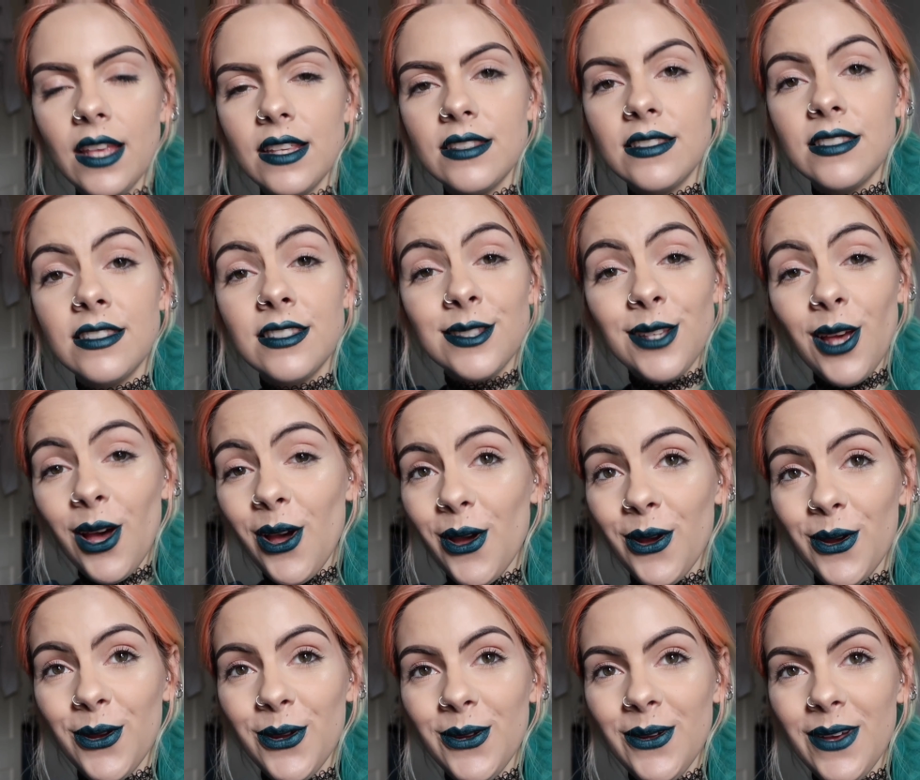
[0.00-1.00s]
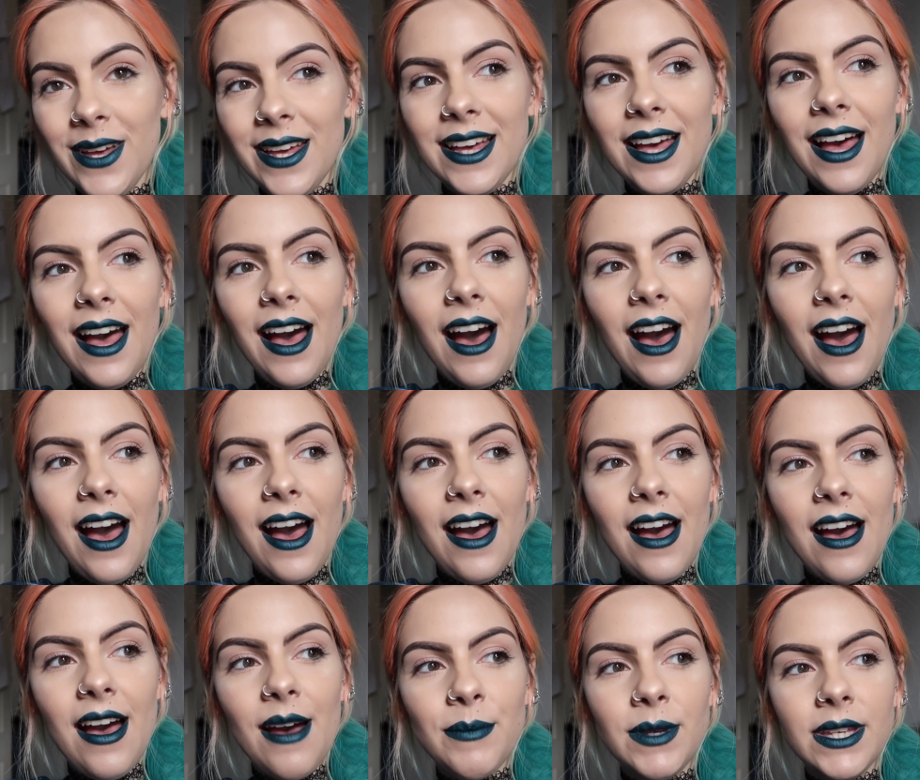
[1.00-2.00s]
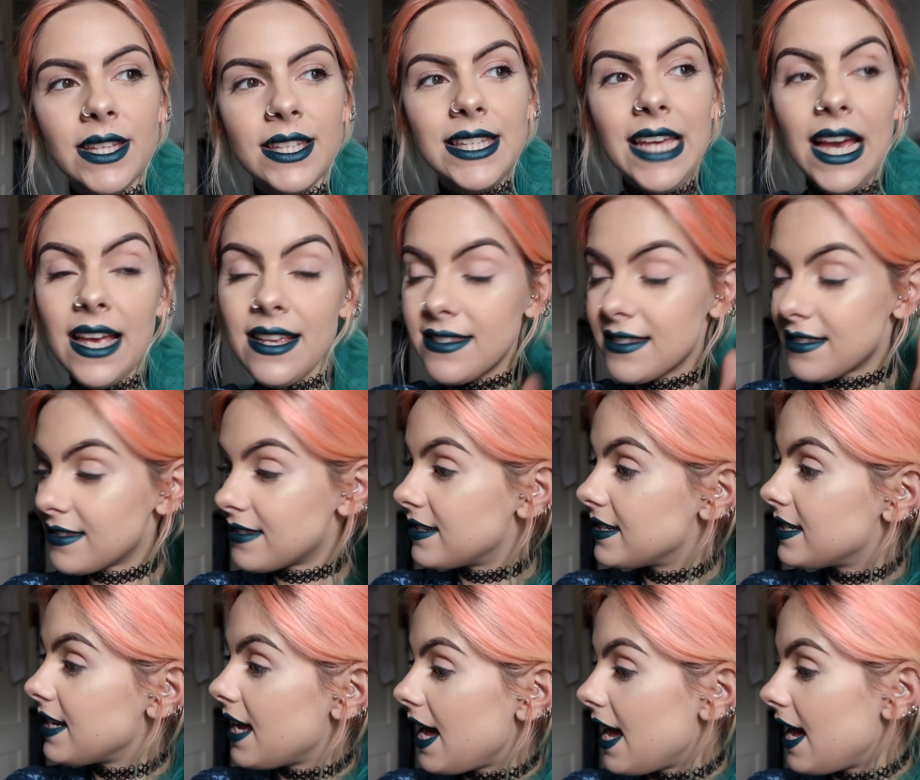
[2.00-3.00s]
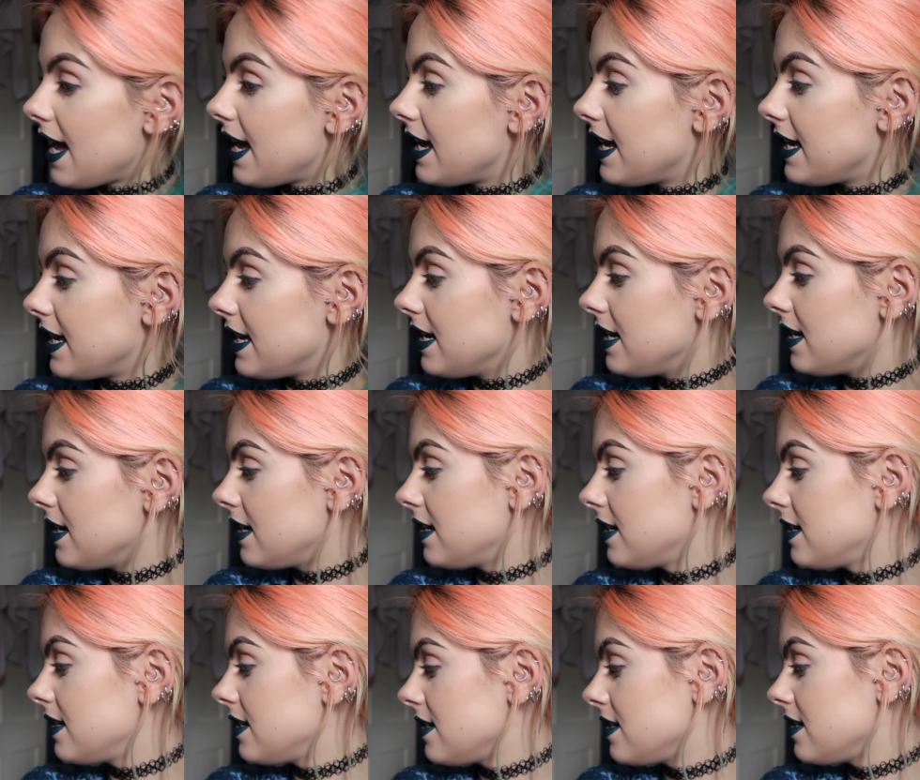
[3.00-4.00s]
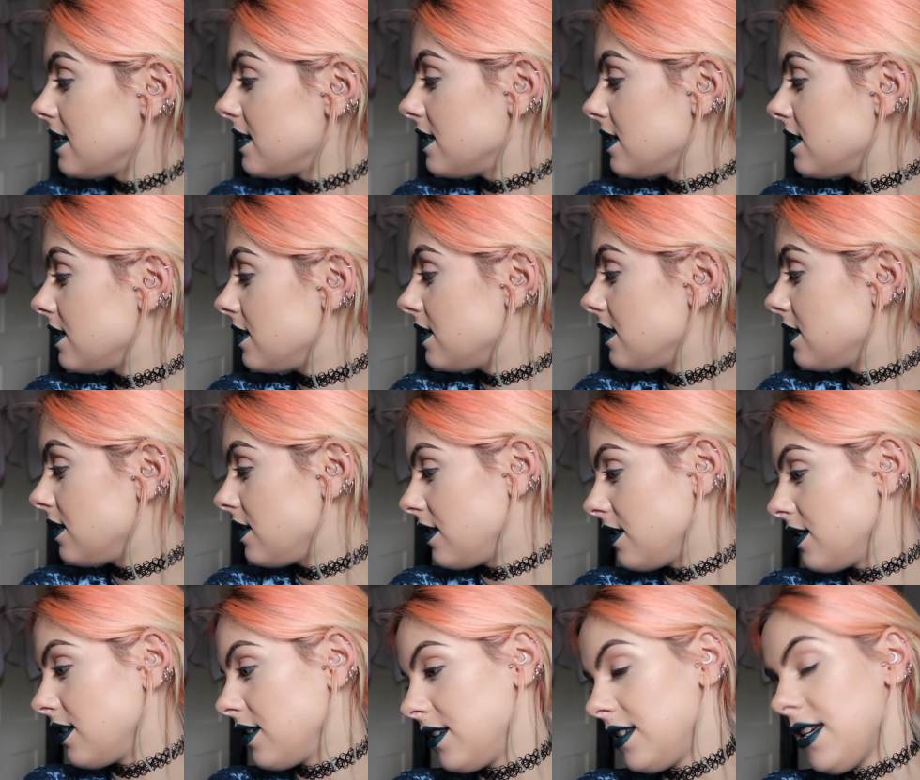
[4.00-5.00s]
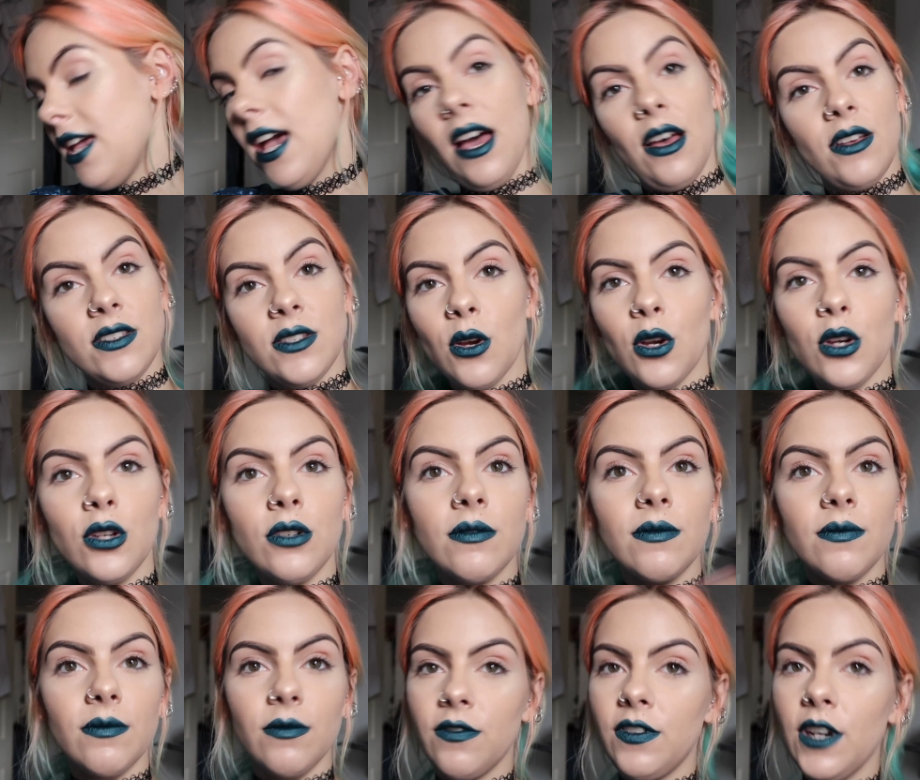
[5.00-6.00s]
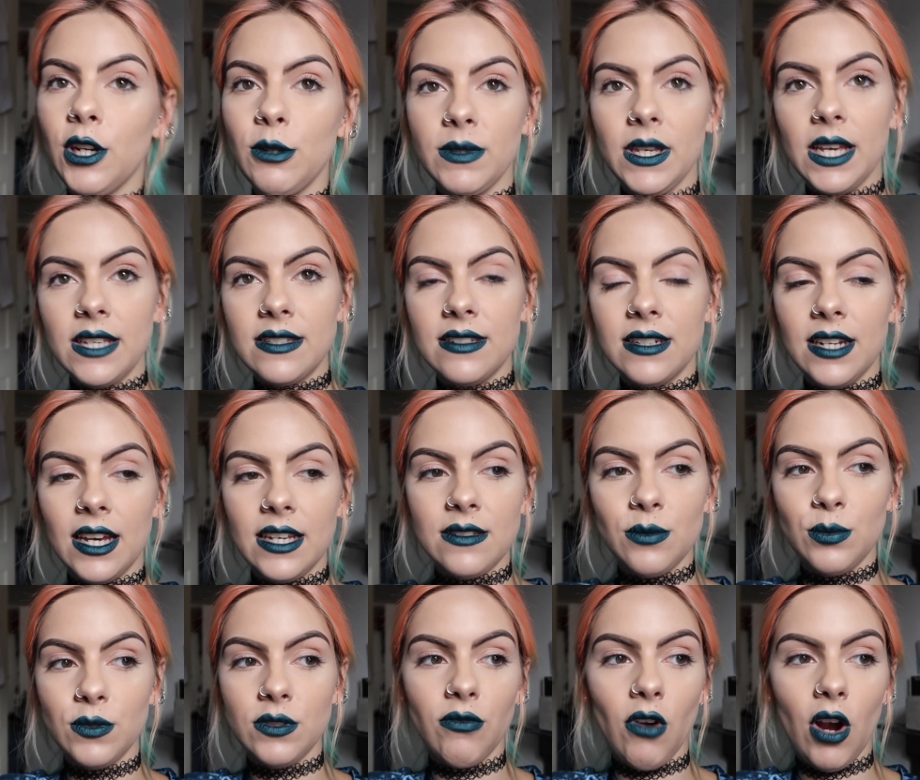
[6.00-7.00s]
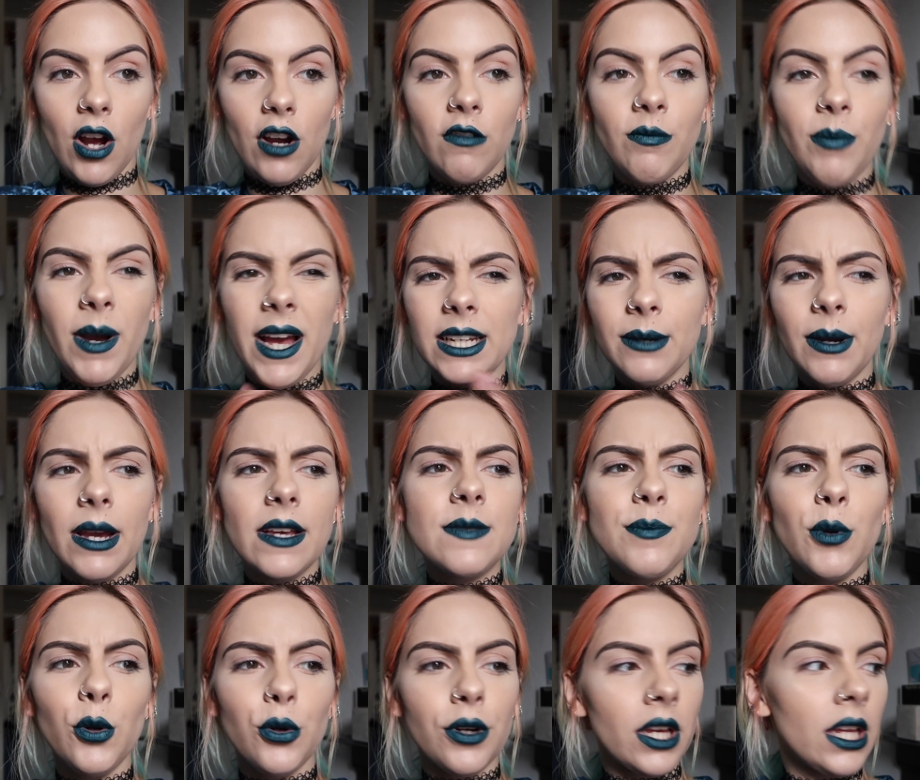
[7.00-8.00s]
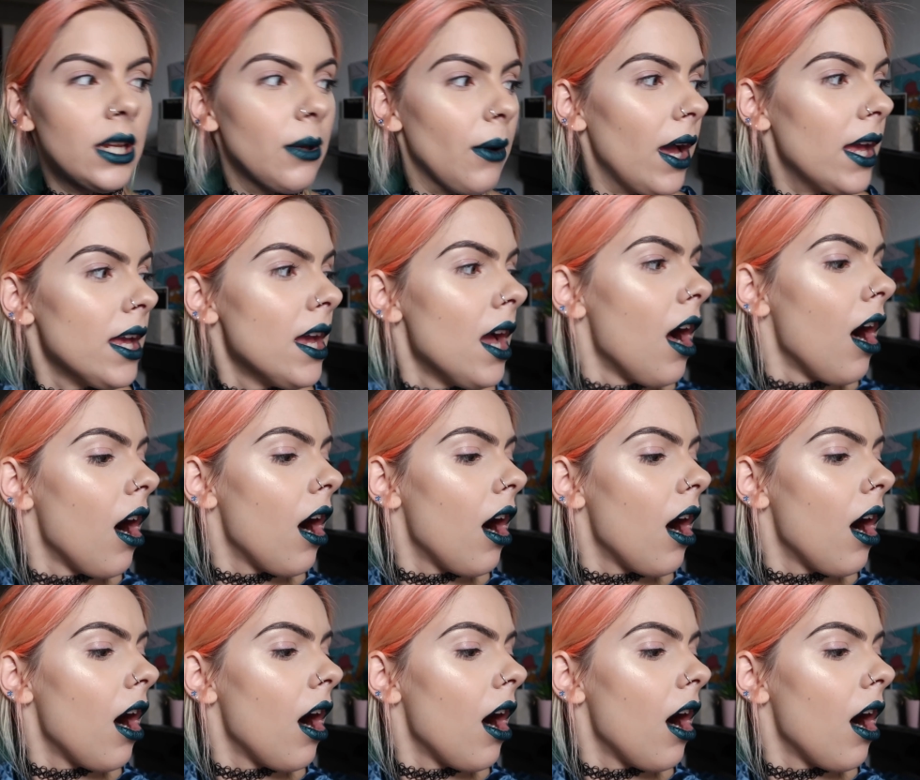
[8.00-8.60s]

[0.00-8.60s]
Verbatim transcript: So, um, yesterday, yeah, so I couldn't film yesterday, so it was a write-off. But anyway, it's boring anyway.